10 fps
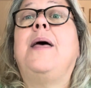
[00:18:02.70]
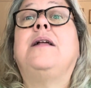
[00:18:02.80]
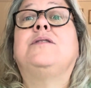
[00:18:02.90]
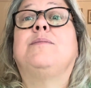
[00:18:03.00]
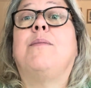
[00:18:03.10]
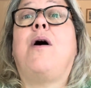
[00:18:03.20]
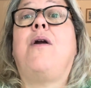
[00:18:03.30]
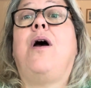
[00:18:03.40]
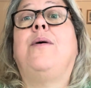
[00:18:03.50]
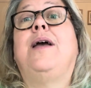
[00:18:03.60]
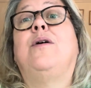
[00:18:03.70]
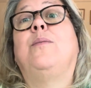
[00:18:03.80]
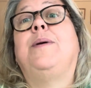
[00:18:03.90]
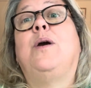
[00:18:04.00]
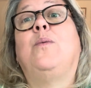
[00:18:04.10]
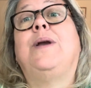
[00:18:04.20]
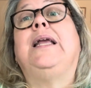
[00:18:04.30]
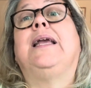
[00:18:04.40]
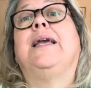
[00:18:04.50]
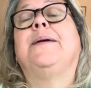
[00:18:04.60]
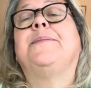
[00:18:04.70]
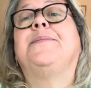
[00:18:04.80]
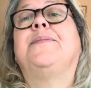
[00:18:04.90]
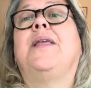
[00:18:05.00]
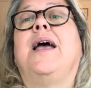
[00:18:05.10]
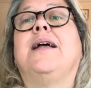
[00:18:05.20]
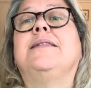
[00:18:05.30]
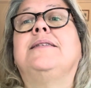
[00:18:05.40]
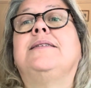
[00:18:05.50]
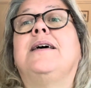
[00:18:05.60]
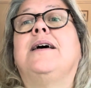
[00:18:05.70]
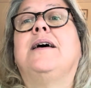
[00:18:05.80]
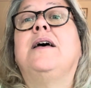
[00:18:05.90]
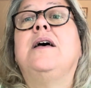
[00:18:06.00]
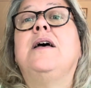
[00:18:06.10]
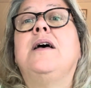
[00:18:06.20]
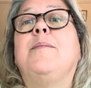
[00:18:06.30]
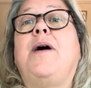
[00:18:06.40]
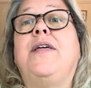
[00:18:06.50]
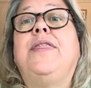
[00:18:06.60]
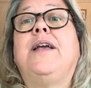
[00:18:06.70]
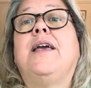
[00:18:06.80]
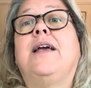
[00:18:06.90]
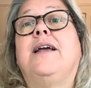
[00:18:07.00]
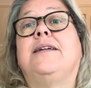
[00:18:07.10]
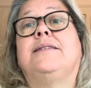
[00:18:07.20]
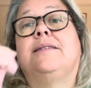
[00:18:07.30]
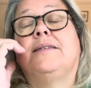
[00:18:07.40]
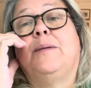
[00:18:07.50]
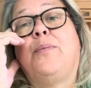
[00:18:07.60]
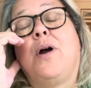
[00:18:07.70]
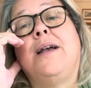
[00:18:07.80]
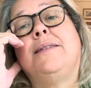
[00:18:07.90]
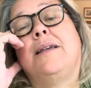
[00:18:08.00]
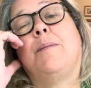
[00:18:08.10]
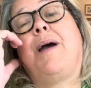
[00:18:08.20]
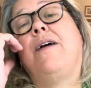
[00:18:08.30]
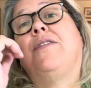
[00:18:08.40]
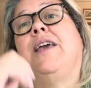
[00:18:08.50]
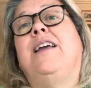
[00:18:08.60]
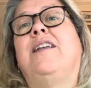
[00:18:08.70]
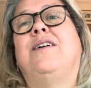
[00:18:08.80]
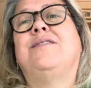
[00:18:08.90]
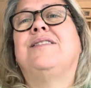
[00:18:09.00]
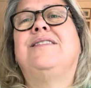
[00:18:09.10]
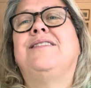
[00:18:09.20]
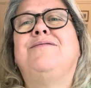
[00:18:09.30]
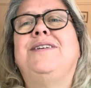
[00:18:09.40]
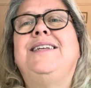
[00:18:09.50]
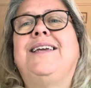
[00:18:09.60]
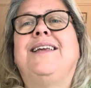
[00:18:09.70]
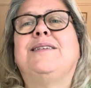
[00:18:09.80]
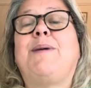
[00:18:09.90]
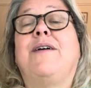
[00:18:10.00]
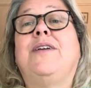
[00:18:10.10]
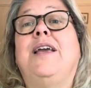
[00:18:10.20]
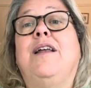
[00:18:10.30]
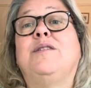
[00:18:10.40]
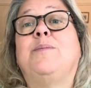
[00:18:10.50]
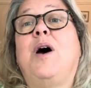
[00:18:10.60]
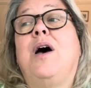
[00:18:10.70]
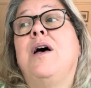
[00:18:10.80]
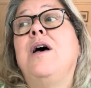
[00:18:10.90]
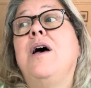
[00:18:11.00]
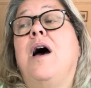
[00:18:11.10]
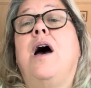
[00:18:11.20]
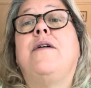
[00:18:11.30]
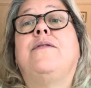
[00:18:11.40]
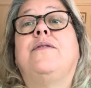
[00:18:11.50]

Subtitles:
then tomorrow it'll be a week. And but I think it's a surprising amount of kilos and a ridiculous amount of kilos. But I